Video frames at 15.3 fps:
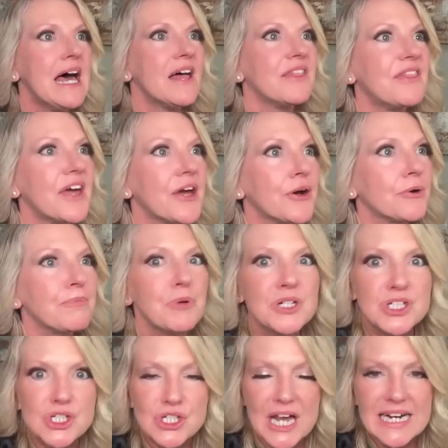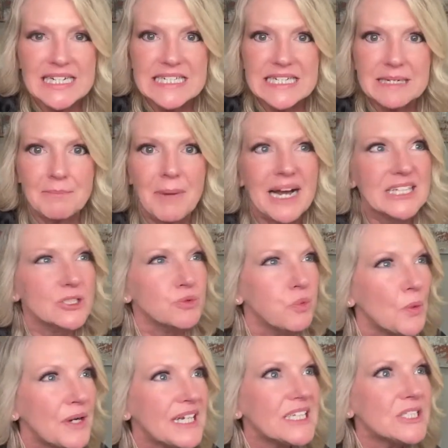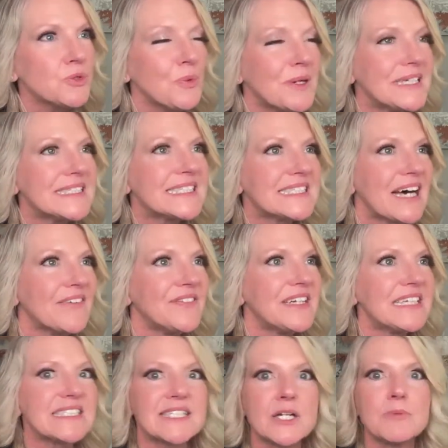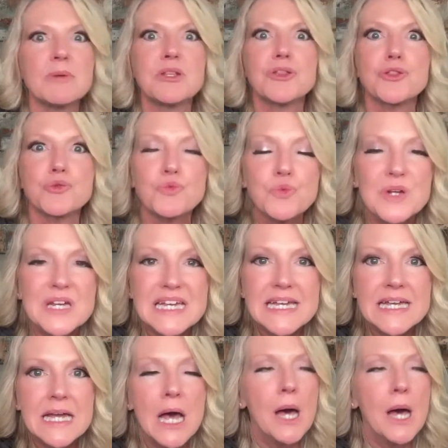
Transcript: They're projecting by 2027, it's going to be $3